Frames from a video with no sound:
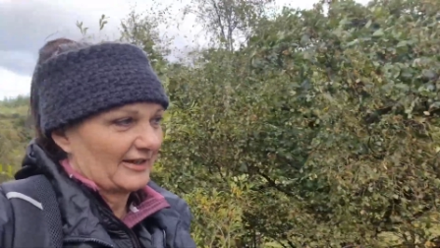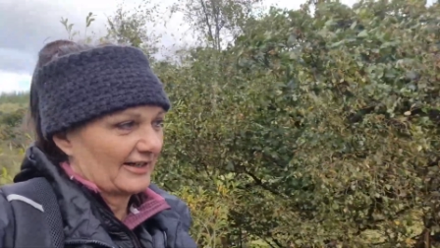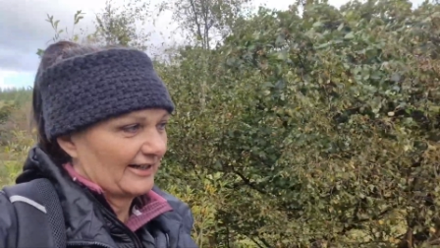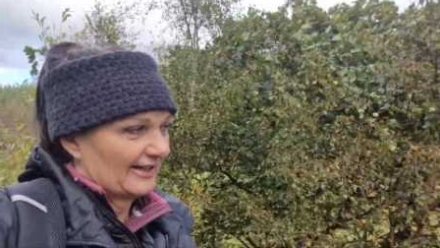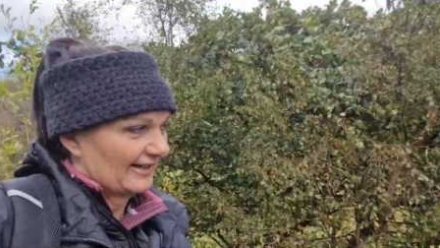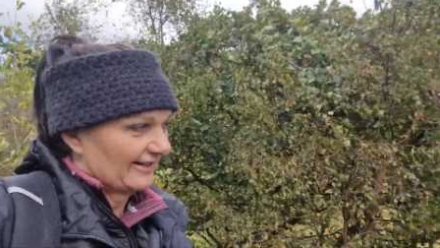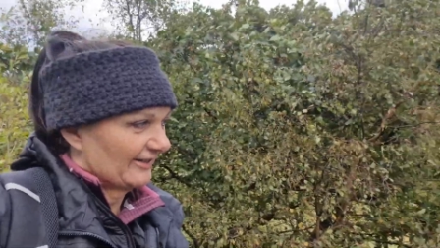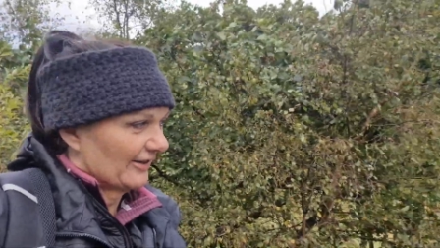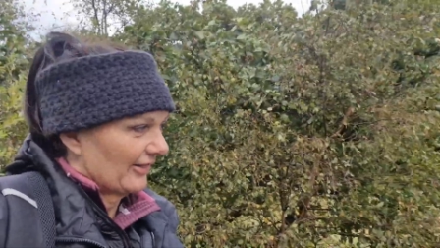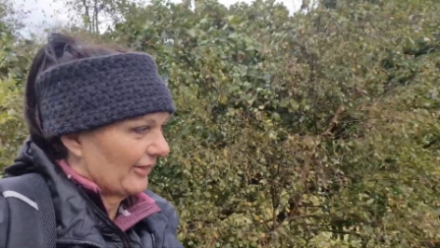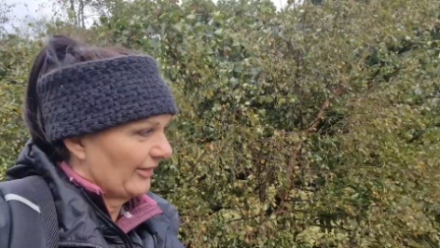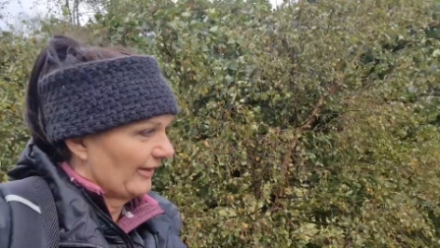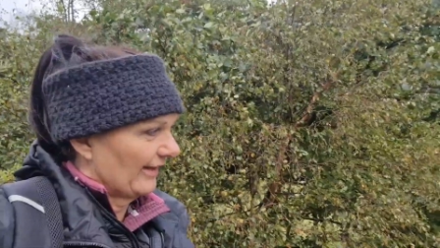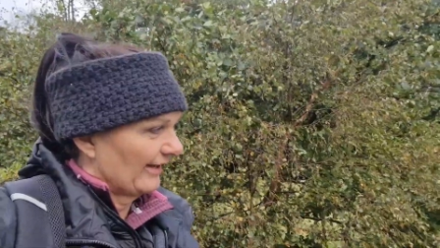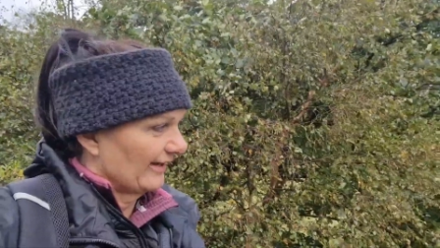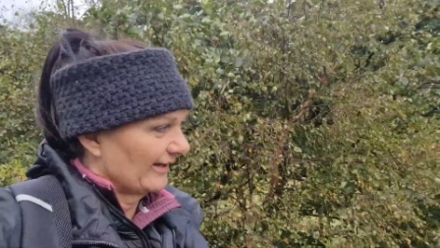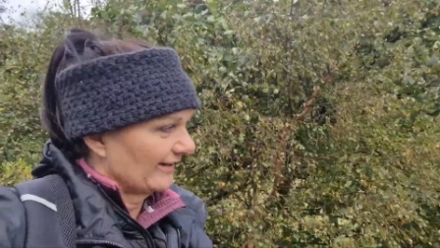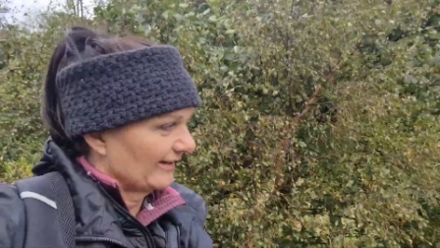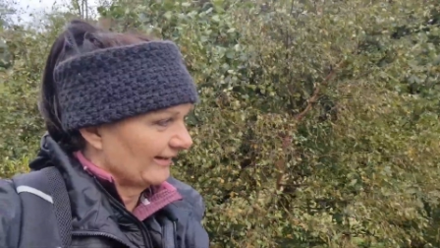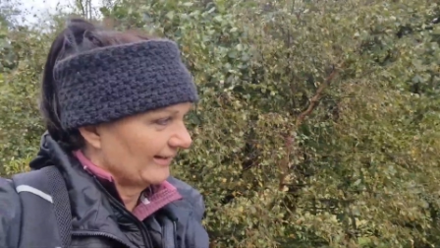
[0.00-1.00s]
little
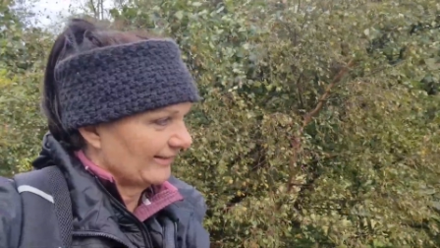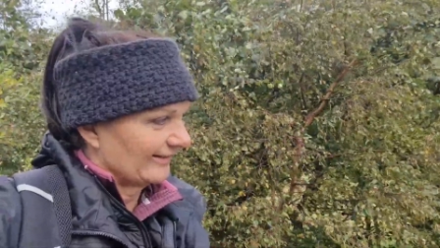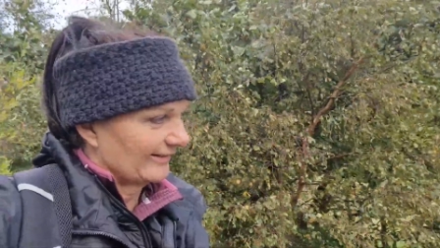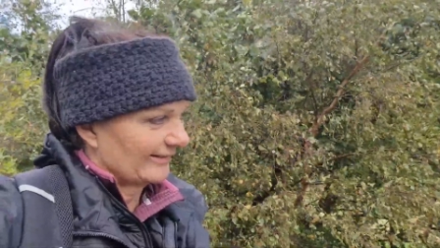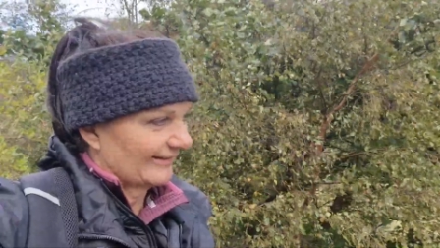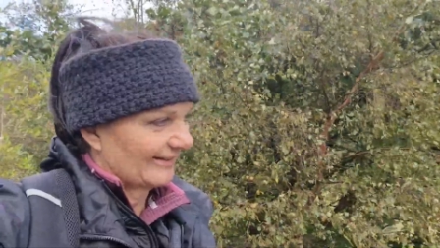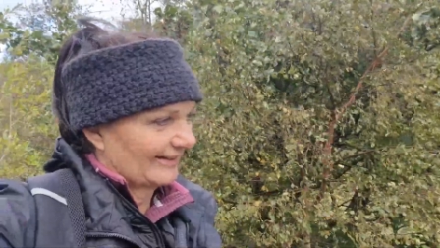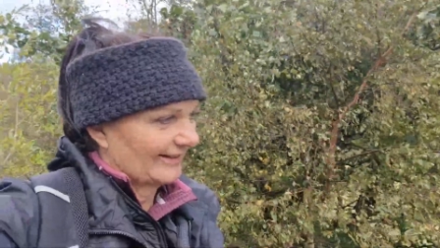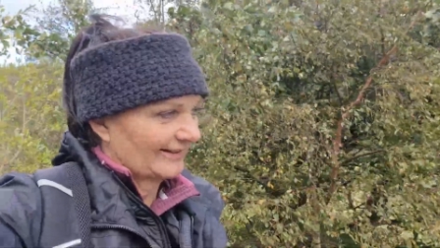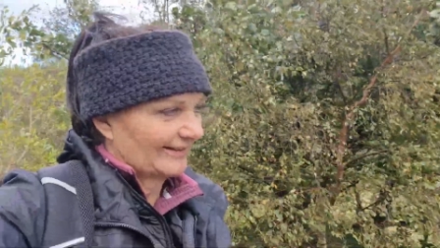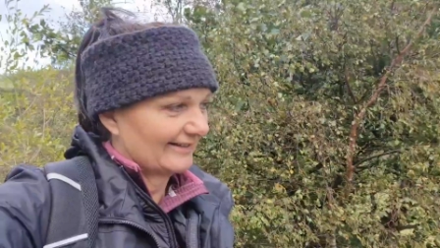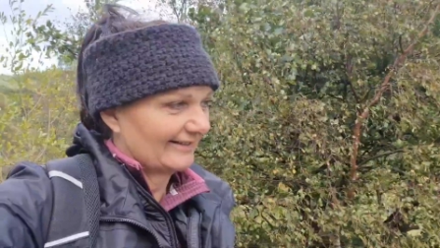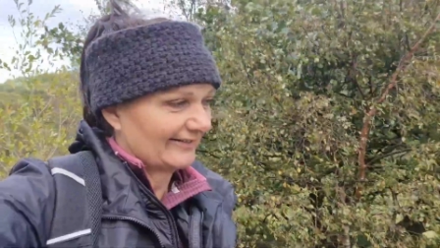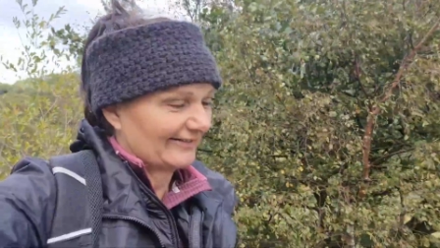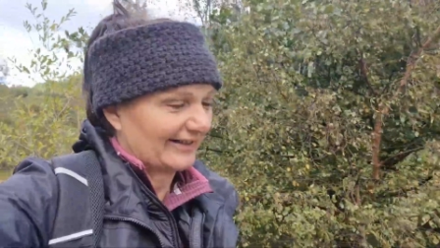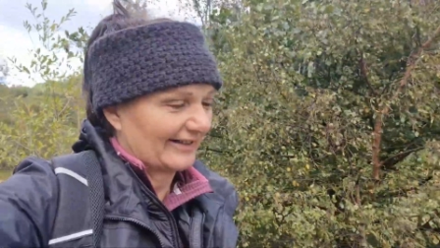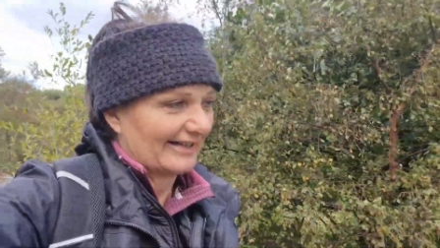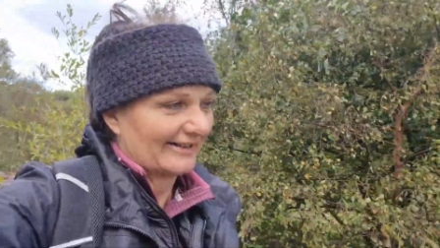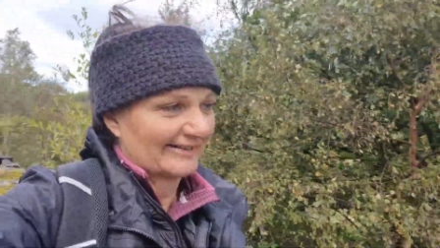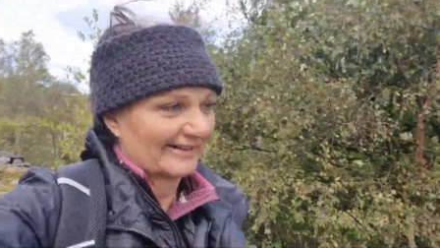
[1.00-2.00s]
think, look.
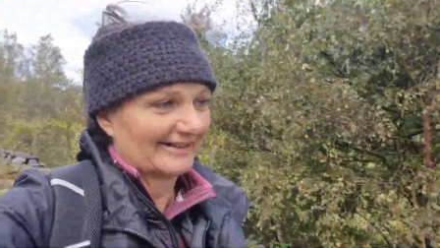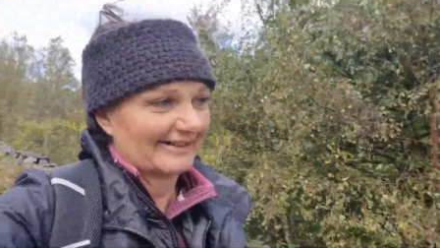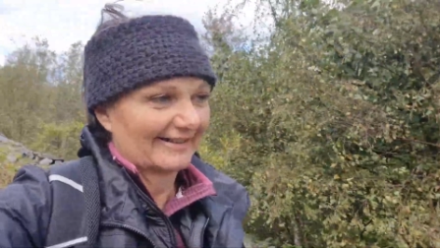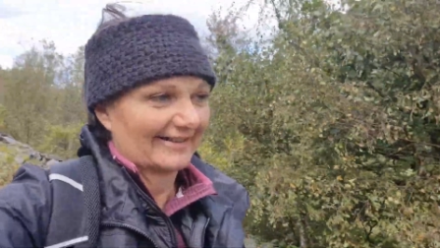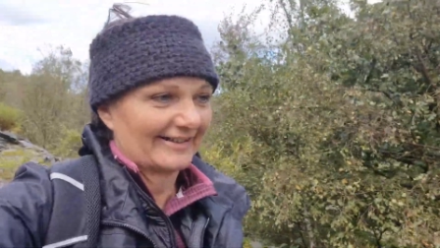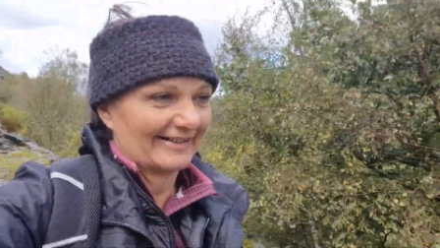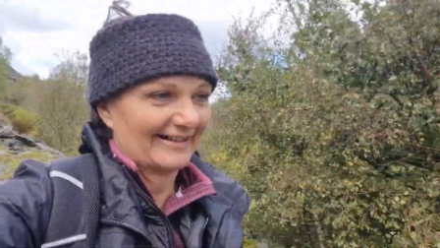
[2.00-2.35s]
Okay, hang